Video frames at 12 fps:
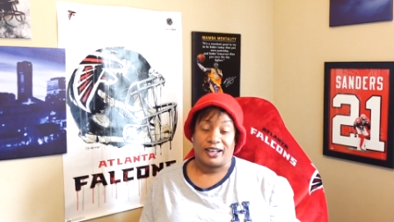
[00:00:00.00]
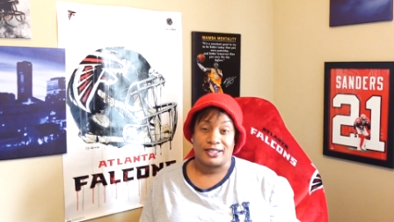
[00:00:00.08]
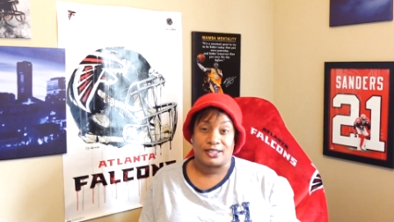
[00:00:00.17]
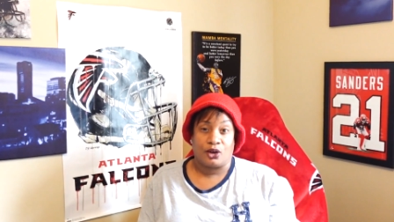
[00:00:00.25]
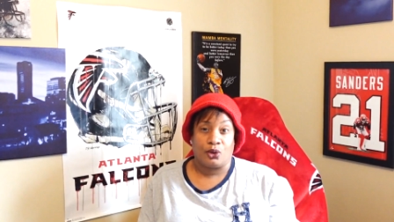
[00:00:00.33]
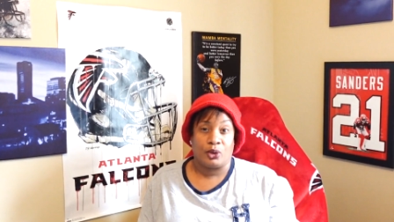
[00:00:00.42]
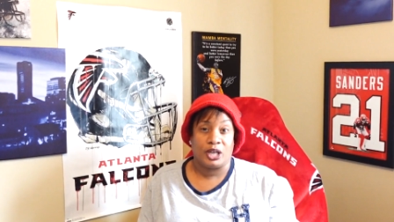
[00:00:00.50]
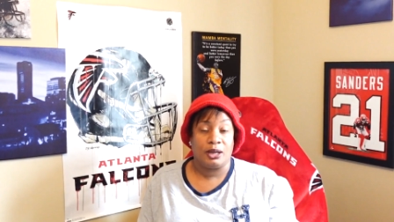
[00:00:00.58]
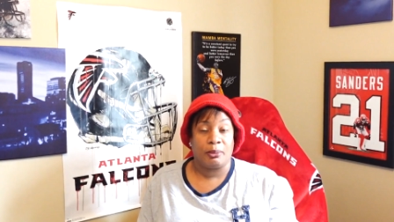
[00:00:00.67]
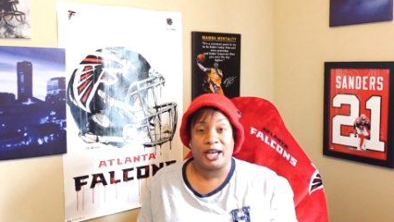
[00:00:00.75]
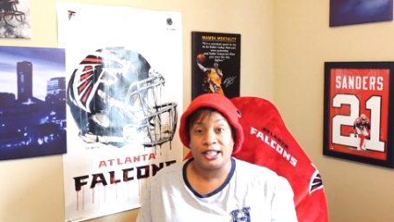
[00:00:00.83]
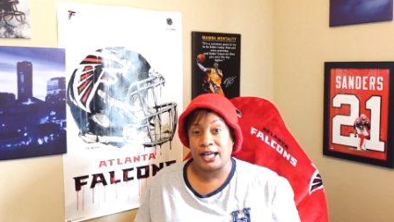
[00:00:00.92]
So
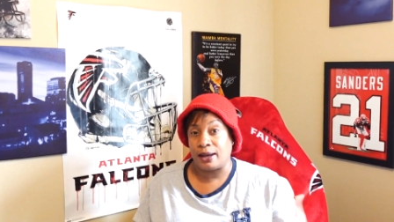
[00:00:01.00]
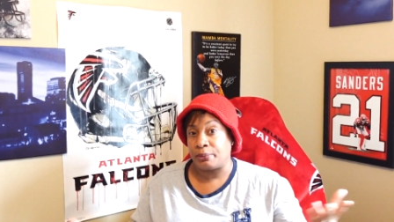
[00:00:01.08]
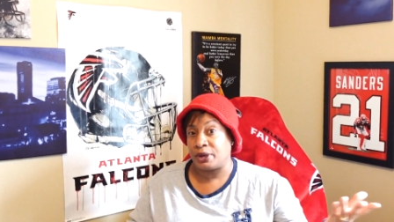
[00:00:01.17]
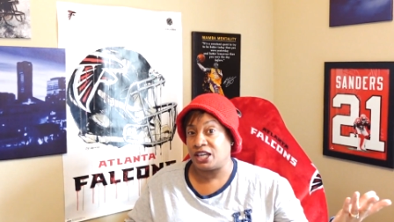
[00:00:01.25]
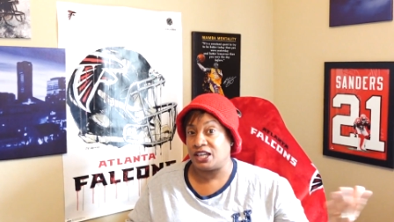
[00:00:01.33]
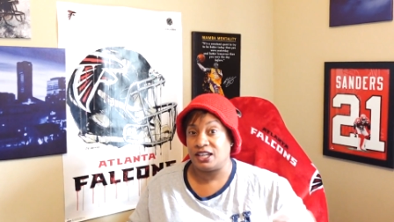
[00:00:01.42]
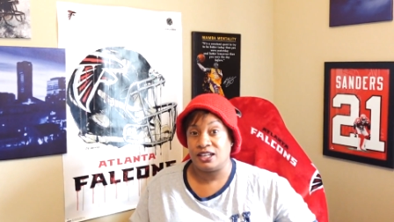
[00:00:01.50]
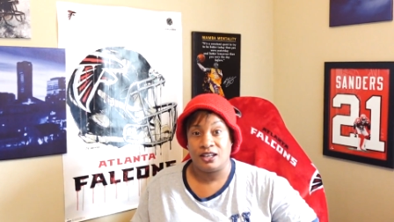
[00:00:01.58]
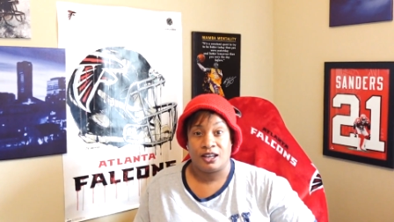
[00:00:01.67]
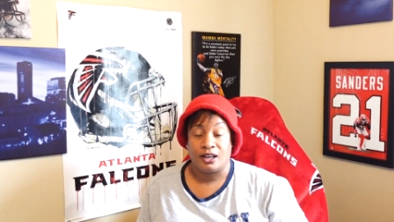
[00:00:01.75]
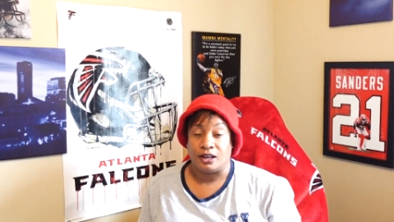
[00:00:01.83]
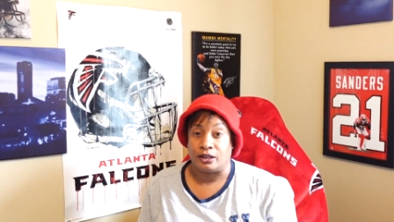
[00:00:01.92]
he might not be
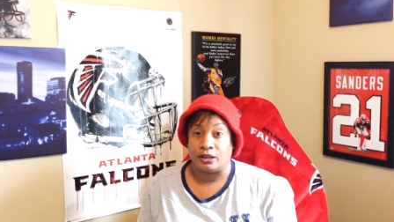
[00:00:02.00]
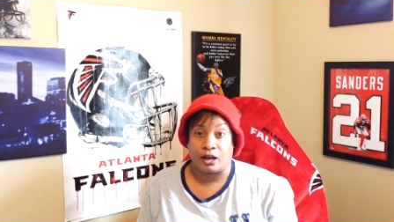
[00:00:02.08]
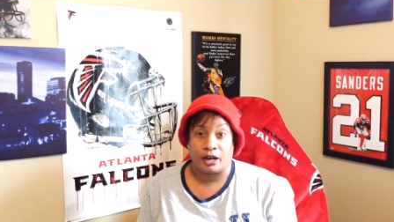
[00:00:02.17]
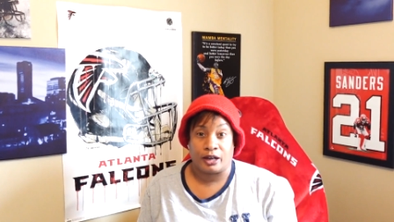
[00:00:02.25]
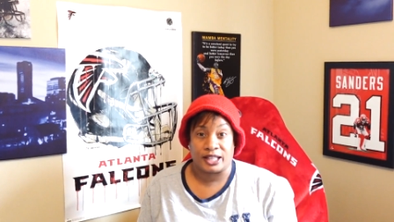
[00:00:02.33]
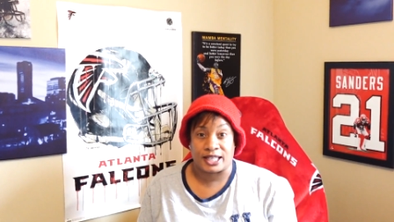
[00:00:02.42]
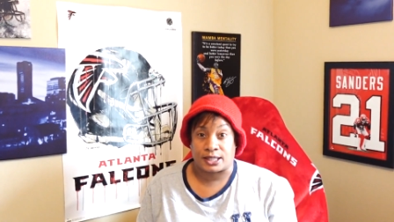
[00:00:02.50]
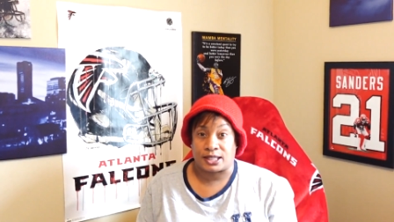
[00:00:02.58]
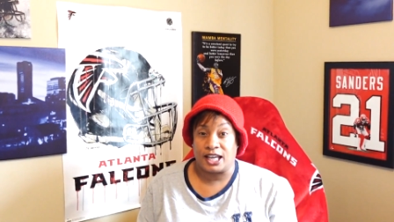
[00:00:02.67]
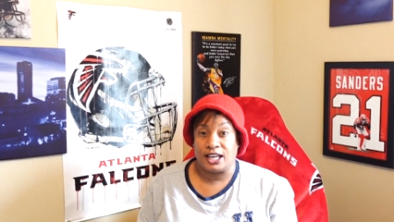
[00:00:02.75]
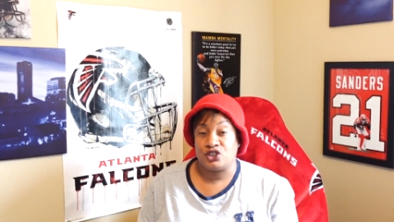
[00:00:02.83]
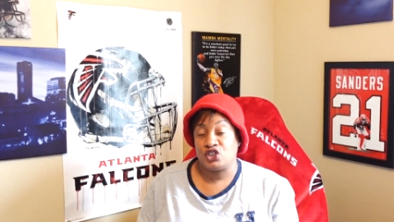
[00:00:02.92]
uh, the
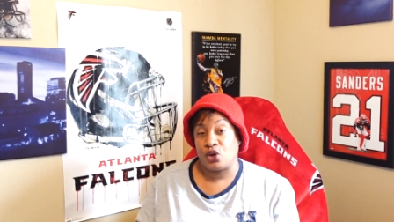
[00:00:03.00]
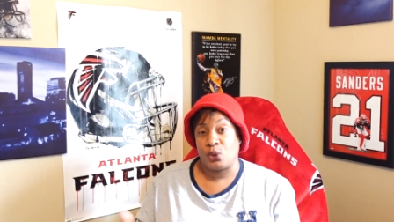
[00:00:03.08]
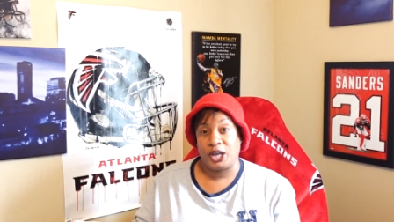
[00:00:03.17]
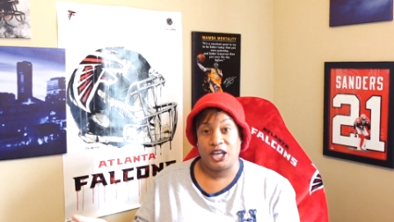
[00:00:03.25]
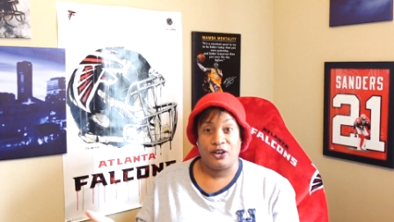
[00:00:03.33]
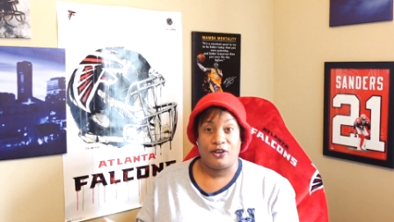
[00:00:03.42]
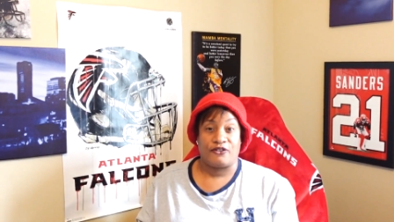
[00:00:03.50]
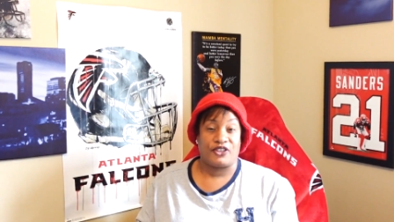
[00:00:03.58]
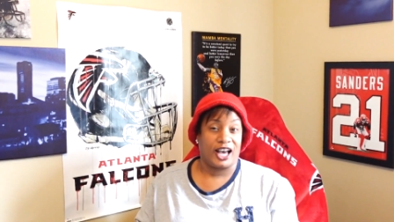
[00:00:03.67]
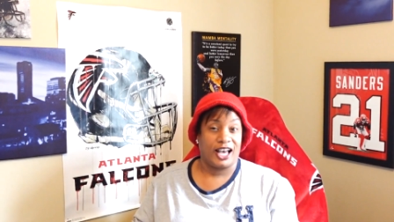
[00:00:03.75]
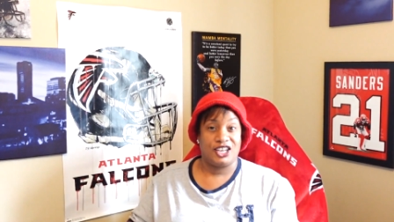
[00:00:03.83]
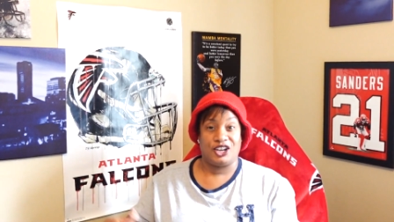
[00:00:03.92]
same Joel
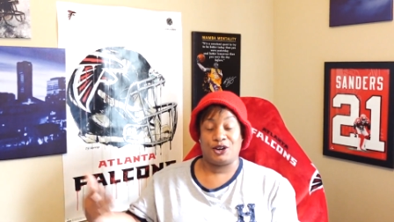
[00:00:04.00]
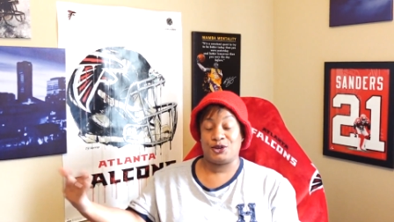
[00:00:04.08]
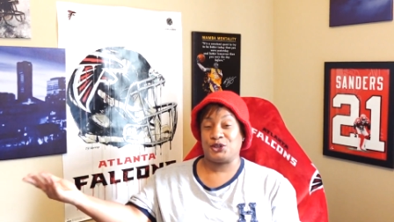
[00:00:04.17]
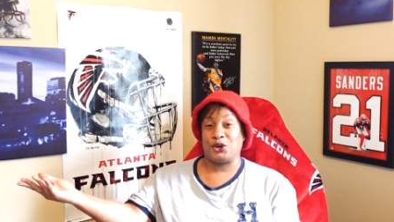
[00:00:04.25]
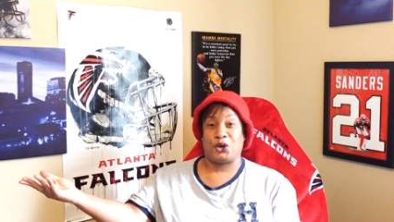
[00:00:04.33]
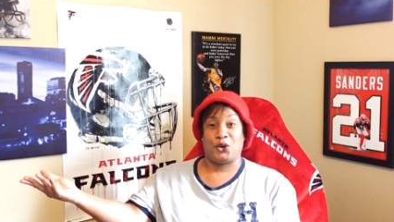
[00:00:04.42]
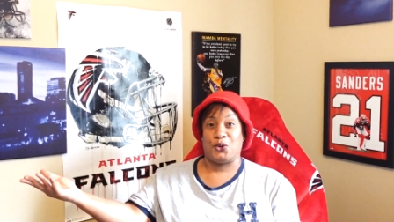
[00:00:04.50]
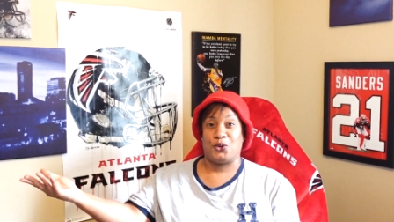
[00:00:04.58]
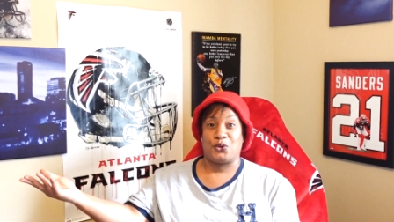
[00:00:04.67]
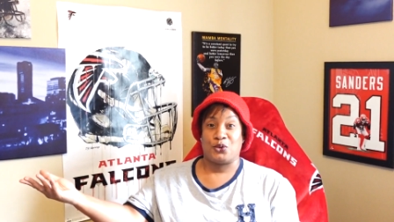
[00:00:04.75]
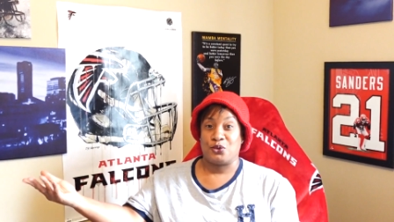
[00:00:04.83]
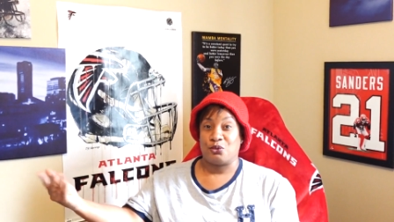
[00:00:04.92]
five years ago,
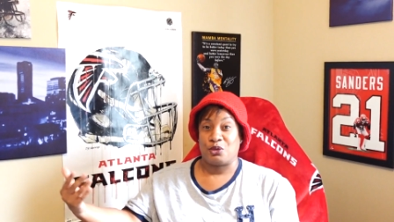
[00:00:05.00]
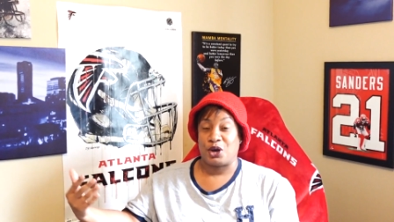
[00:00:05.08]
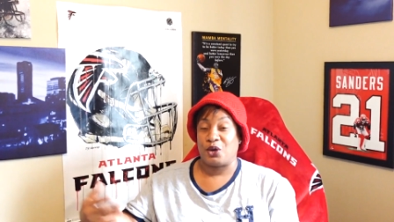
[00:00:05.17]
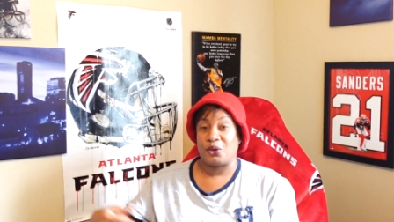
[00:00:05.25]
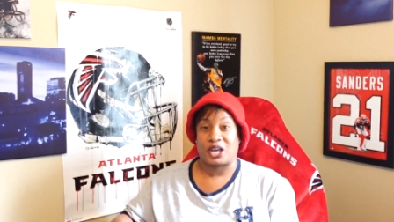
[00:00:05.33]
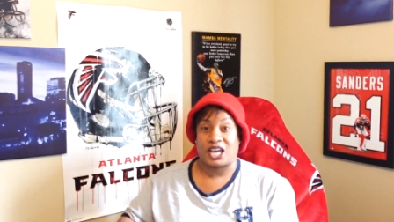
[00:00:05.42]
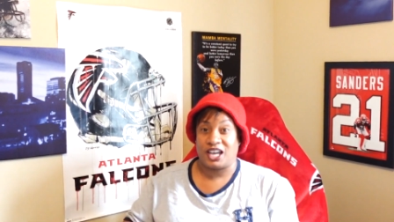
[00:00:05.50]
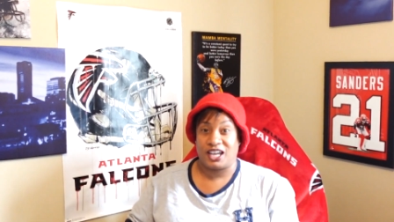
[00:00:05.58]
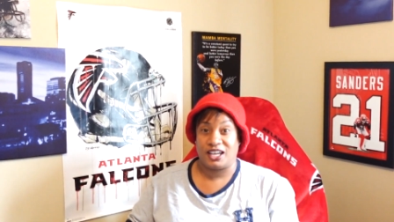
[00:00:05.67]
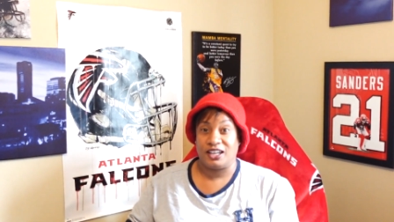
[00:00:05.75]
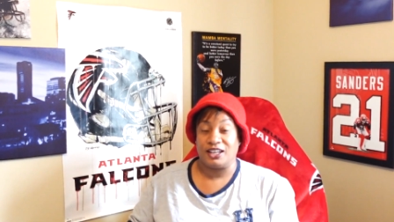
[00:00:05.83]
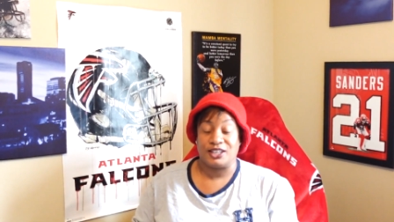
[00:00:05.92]

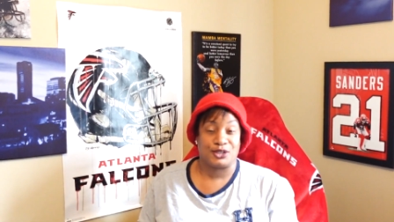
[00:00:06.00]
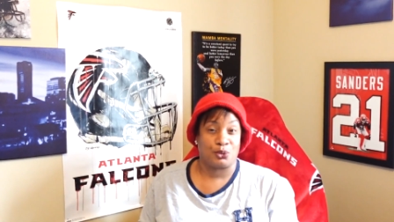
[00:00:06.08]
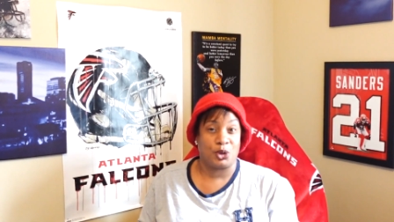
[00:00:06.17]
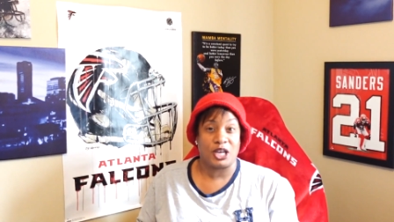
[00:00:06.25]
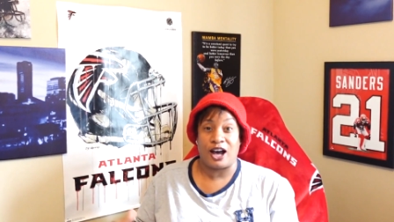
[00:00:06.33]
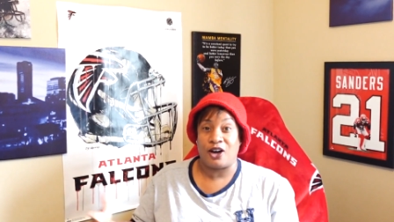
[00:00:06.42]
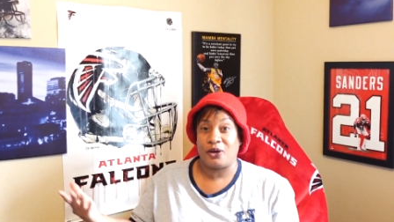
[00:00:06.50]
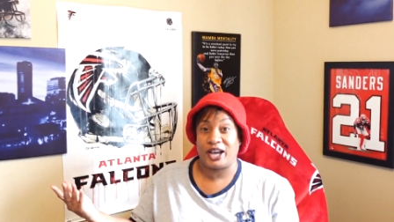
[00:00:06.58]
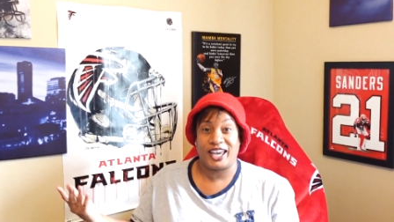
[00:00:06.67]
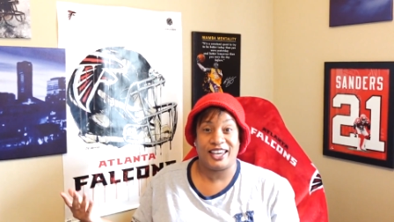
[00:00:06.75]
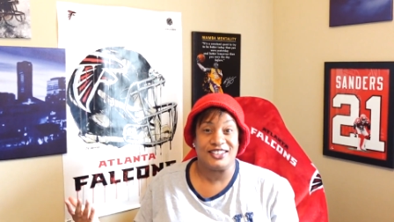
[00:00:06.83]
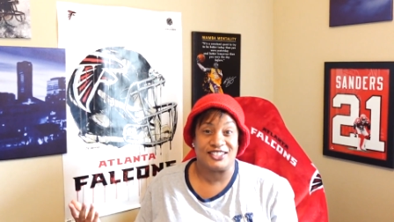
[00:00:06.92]
okay? Because we all
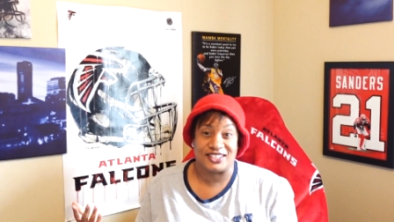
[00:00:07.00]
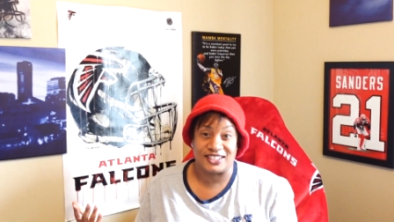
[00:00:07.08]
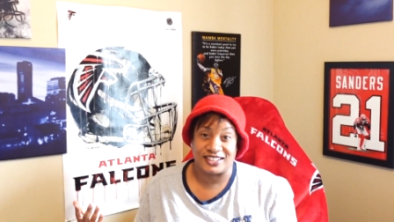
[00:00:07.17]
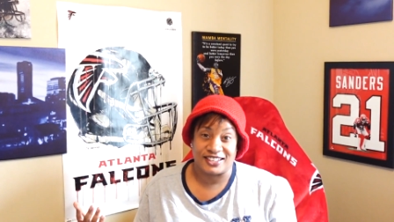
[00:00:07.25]
aging.